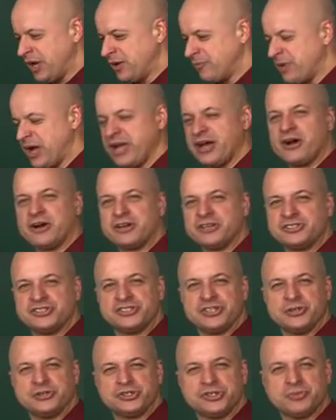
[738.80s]
My heart is
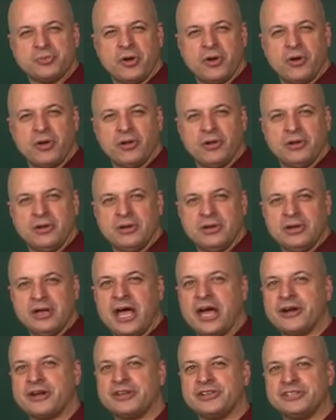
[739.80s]
so small.
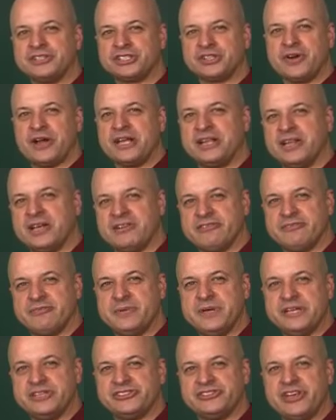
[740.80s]
How can this great love
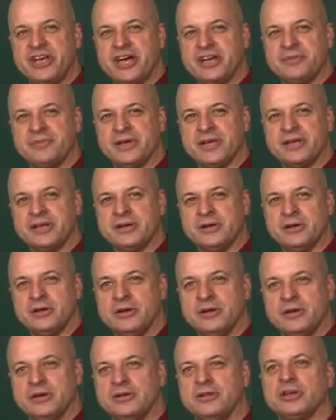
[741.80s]
be inside me?
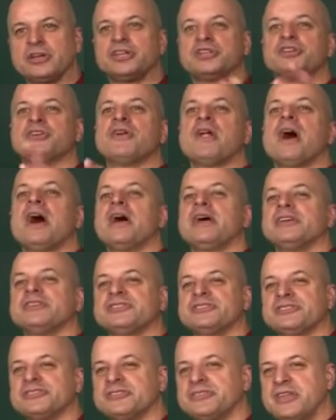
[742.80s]
Look at your
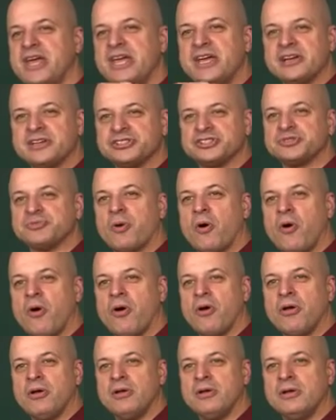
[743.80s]
eyes. They are
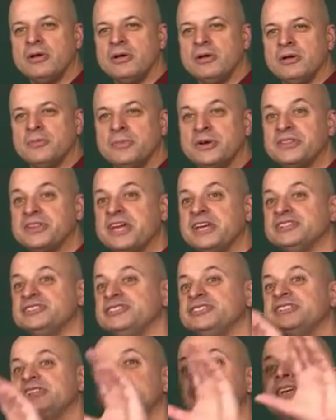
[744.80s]
small, but they
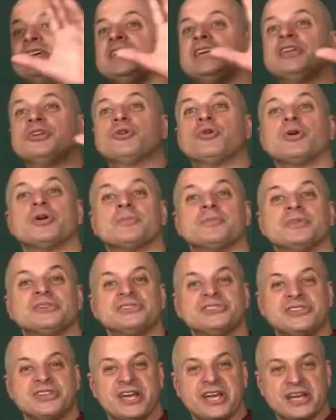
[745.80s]
see
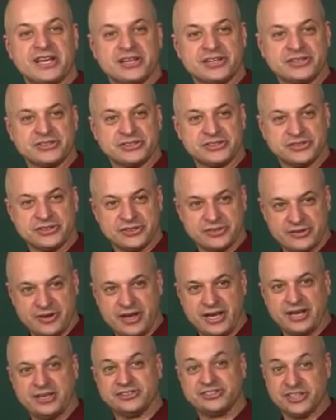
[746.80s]
enormous things,
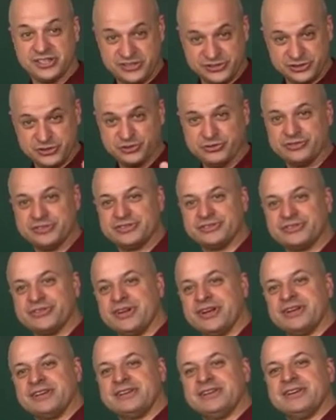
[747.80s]
right? Said the Sufis,
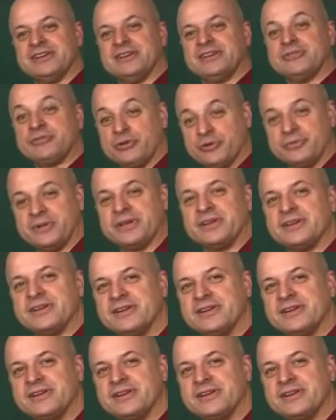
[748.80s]
right? Rumi.